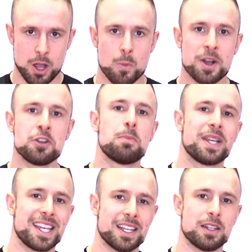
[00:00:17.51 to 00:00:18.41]
when you
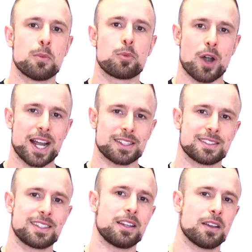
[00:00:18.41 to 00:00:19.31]
begin
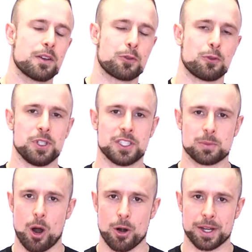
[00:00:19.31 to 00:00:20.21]
practicing free
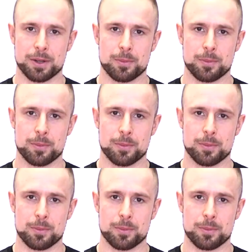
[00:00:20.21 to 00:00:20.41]
sparring.